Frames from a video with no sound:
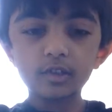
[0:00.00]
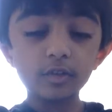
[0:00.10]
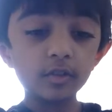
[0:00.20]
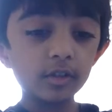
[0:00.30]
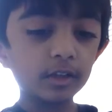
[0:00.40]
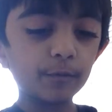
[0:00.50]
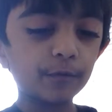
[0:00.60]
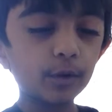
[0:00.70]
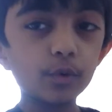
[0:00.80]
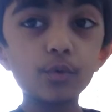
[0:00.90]
Just like
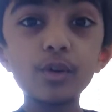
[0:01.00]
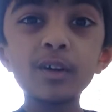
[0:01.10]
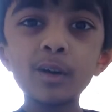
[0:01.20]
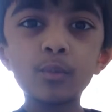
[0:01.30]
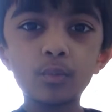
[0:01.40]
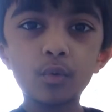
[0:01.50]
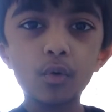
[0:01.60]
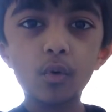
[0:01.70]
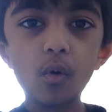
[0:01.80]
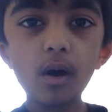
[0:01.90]
if you
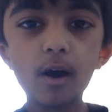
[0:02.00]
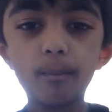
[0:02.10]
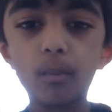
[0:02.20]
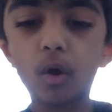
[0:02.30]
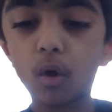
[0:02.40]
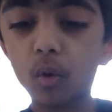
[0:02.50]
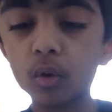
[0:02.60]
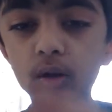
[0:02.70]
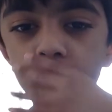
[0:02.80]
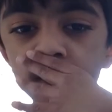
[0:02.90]
roll a ball
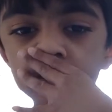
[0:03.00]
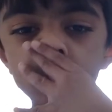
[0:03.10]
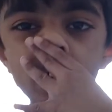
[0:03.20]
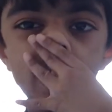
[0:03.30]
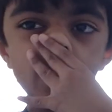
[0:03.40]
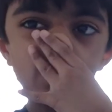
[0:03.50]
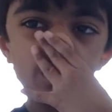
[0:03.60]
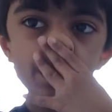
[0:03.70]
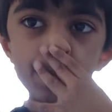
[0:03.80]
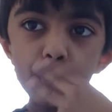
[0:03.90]
on the ground.
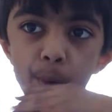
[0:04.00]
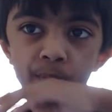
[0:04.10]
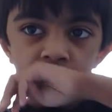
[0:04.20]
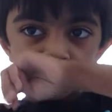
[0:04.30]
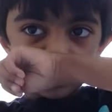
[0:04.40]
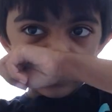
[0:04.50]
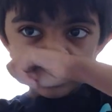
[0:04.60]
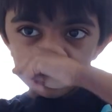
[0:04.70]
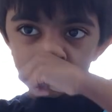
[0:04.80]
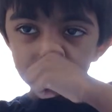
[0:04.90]
Oh,
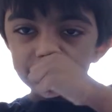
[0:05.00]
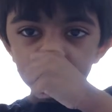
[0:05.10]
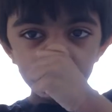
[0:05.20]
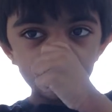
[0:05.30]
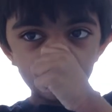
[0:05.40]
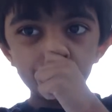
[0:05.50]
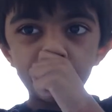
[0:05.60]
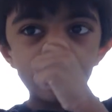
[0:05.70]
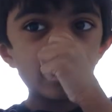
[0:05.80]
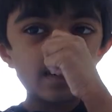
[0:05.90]
excuse
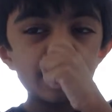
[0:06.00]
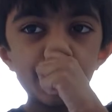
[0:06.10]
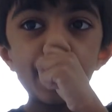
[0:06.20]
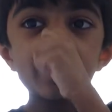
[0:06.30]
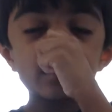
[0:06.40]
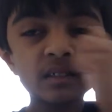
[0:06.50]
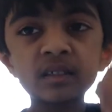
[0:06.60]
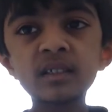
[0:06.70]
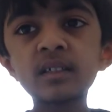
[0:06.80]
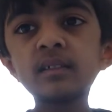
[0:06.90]
me. I,
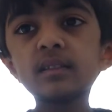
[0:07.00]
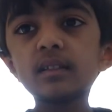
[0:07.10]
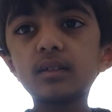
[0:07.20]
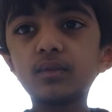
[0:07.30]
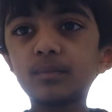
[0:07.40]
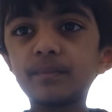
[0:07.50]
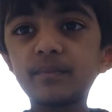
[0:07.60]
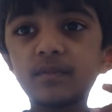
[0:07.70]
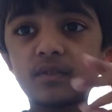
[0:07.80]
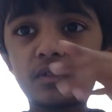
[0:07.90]
oh,
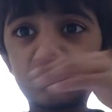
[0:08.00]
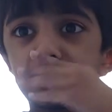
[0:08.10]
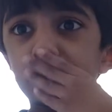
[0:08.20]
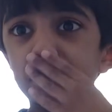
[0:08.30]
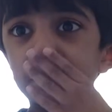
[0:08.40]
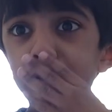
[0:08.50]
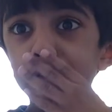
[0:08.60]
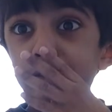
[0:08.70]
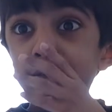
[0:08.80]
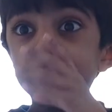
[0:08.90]

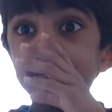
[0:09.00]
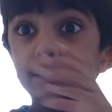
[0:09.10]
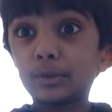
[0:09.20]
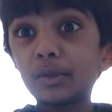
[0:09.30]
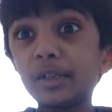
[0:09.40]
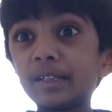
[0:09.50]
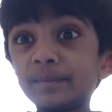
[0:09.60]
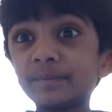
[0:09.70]
oh sorry.